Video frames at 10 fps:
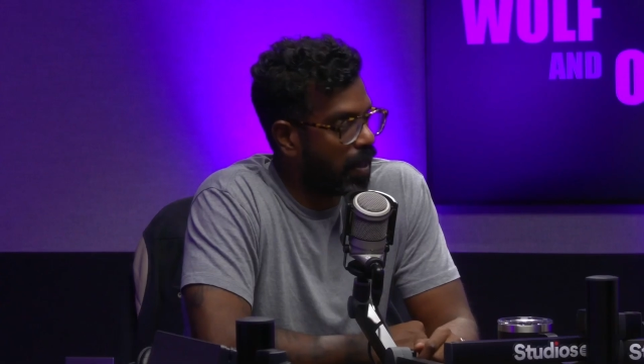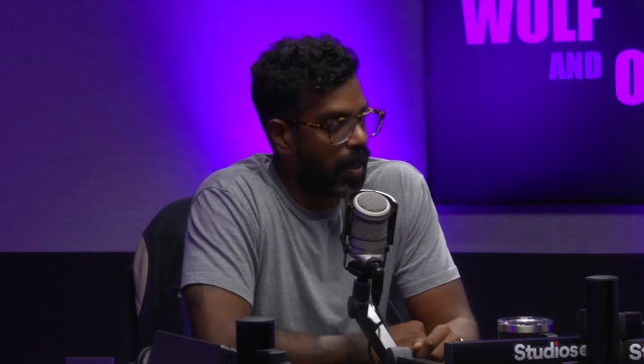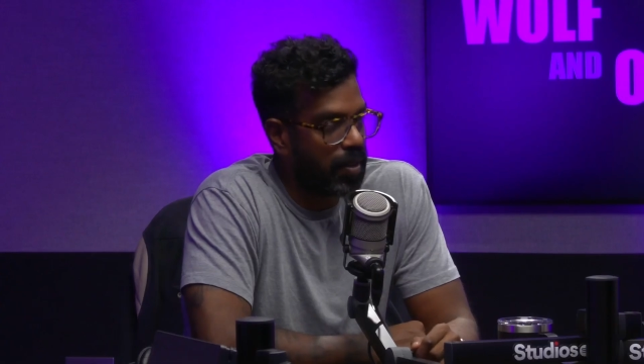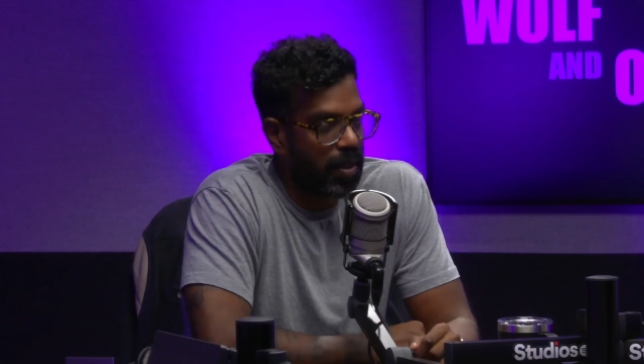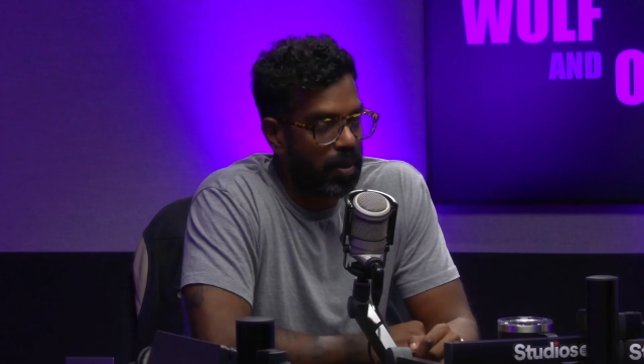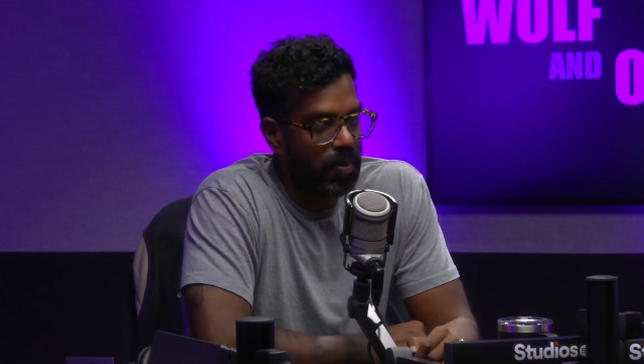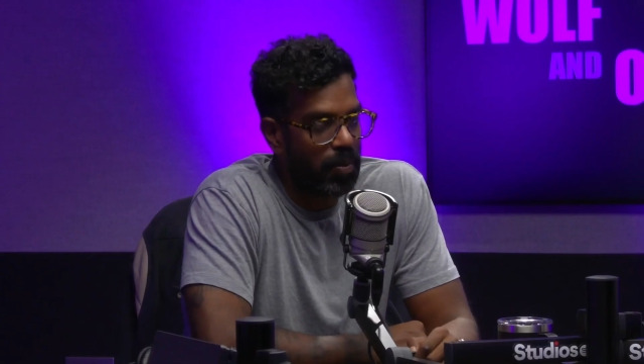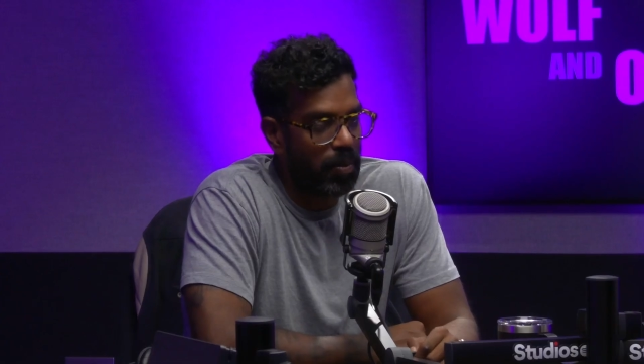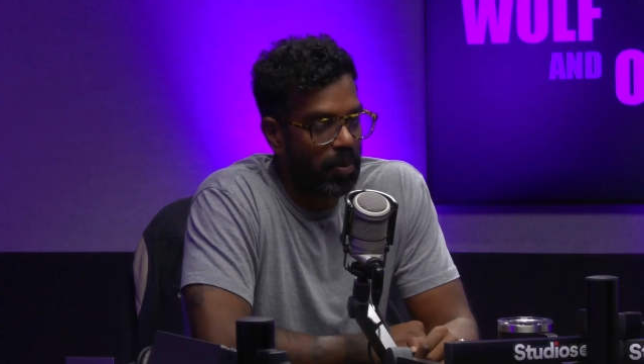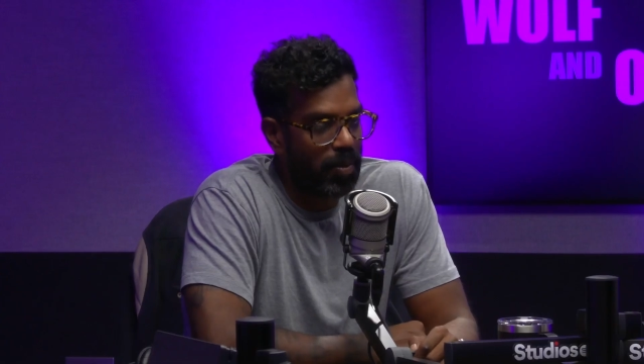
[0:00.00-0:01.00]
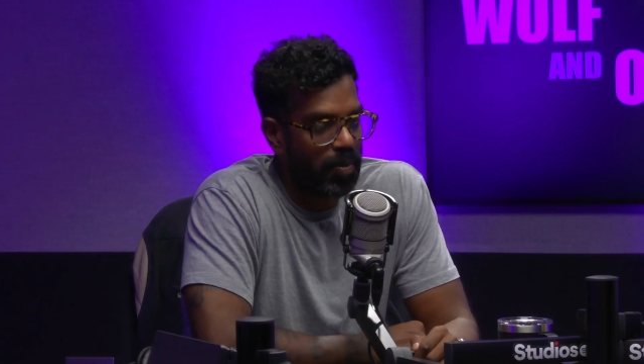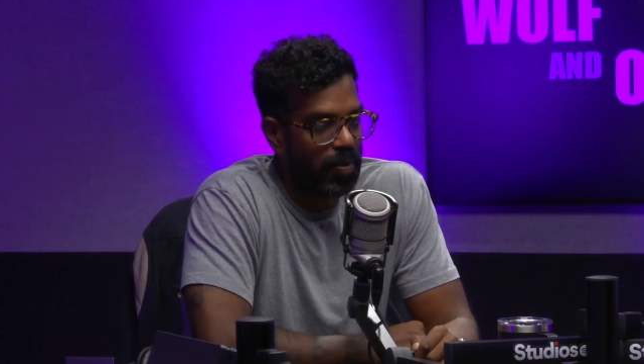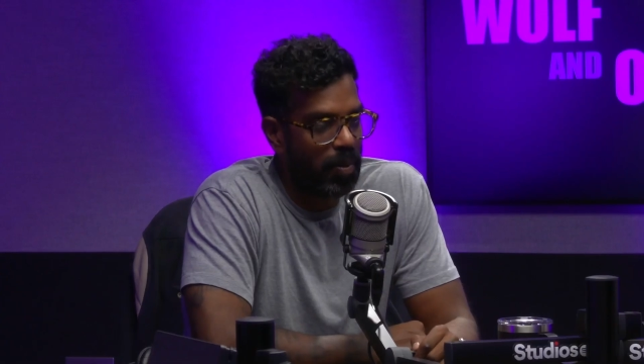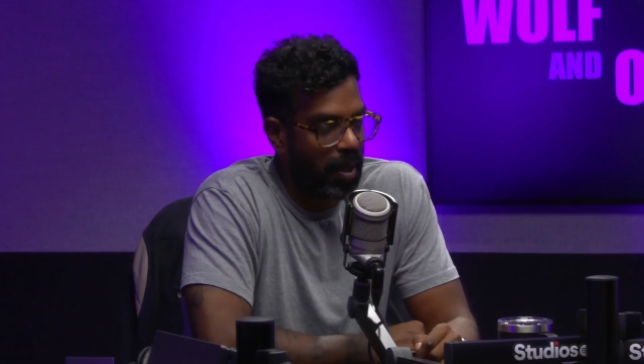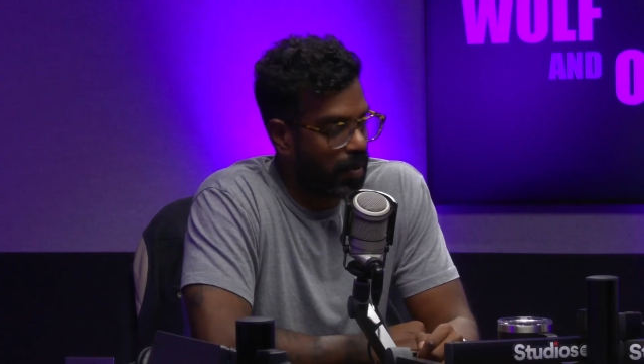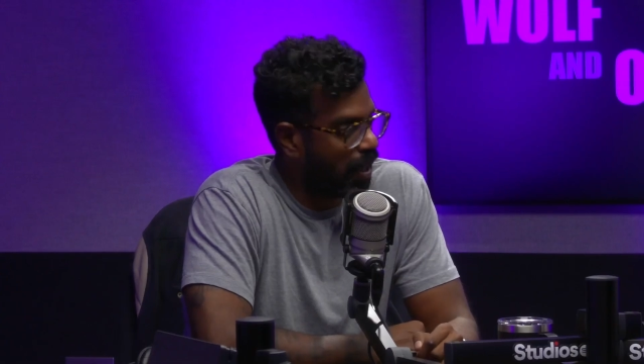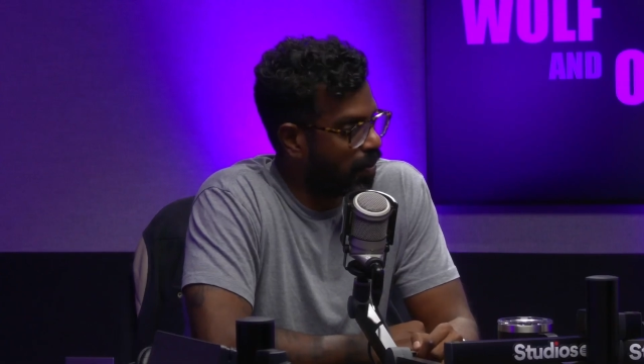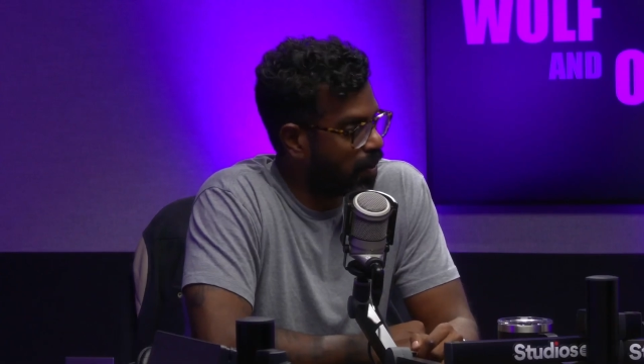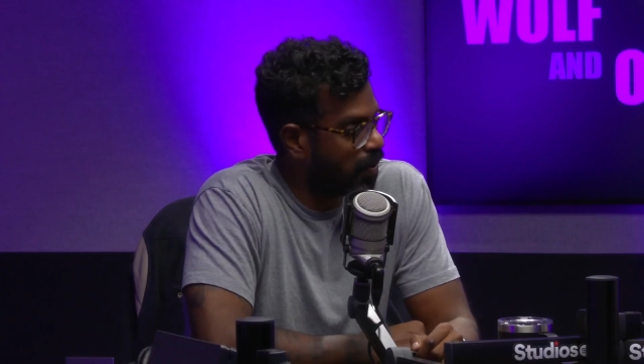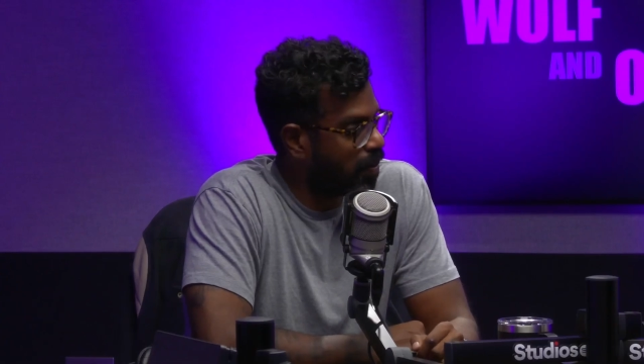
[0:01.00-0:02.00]
Okay, so from what I'm
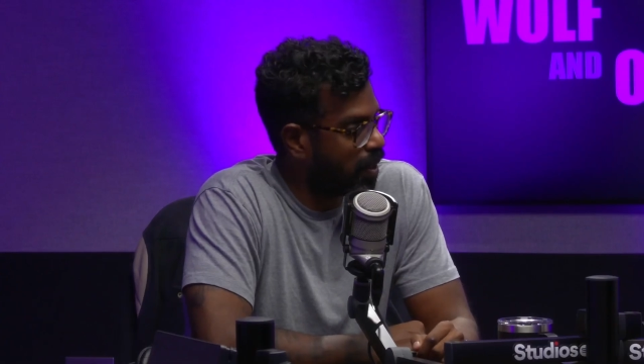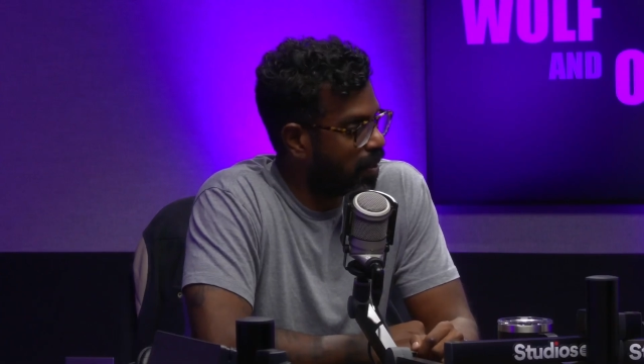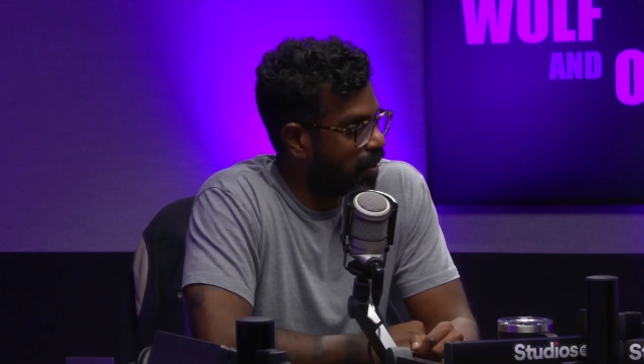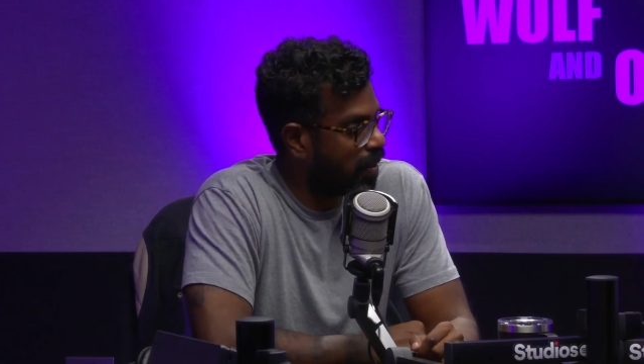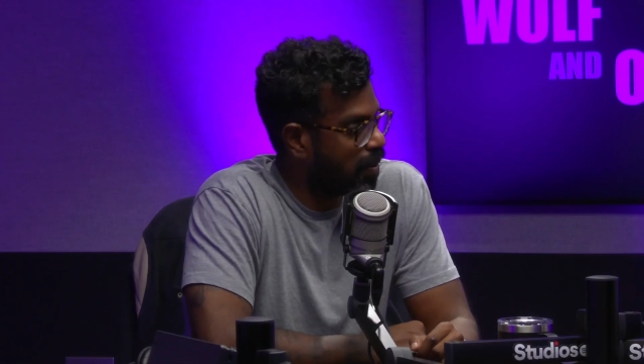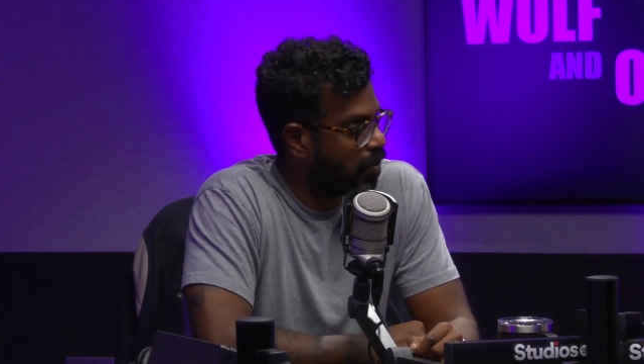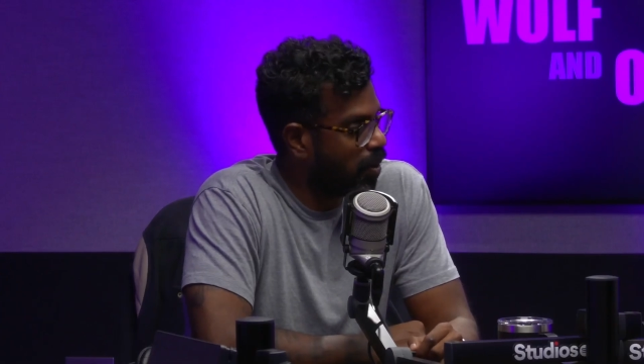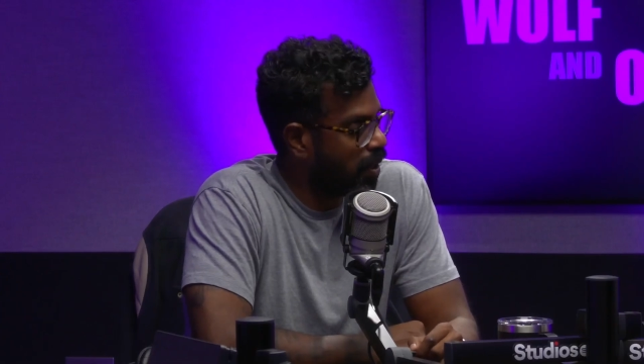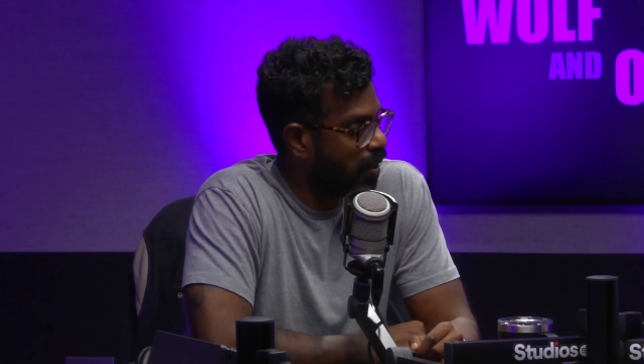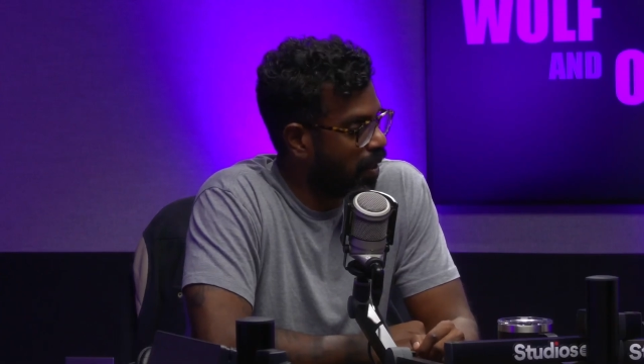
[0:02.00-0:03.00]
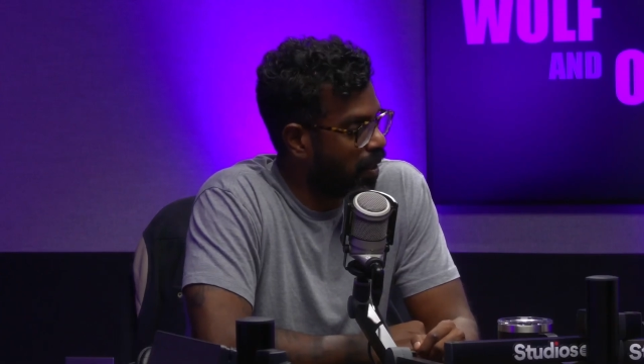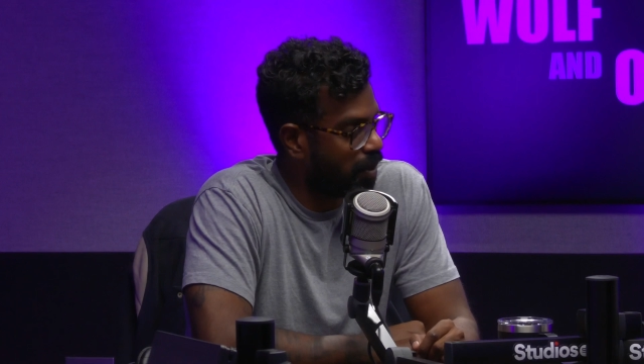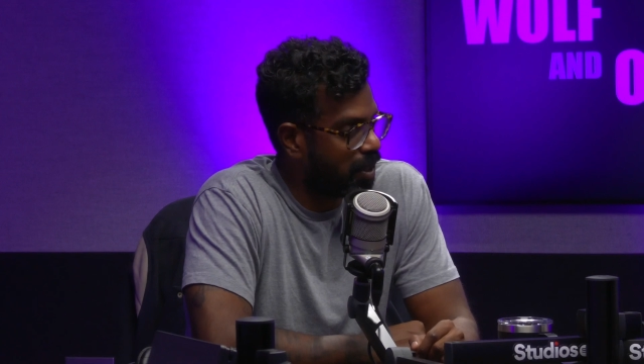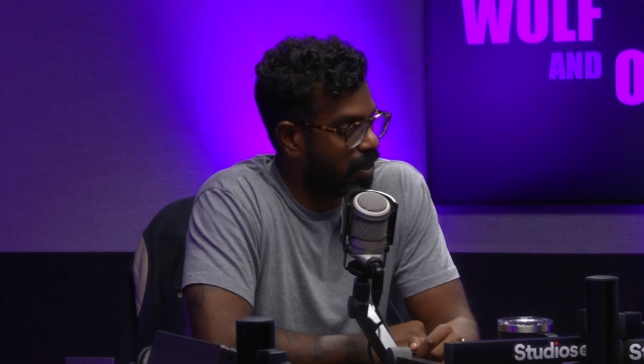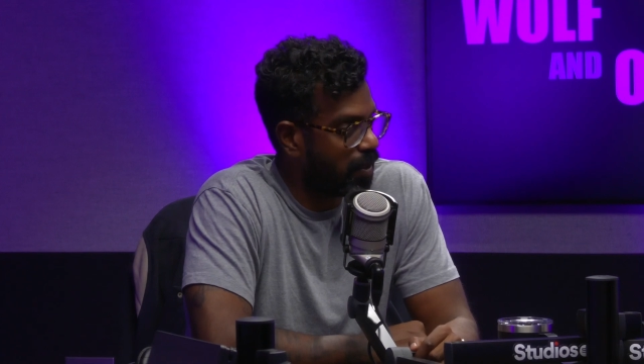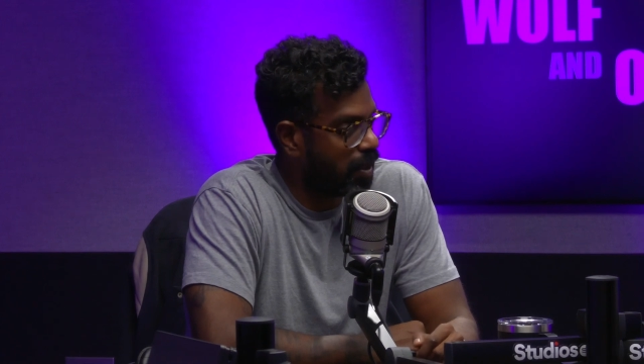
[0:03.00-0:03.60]
gathering from this is what you'd like me to do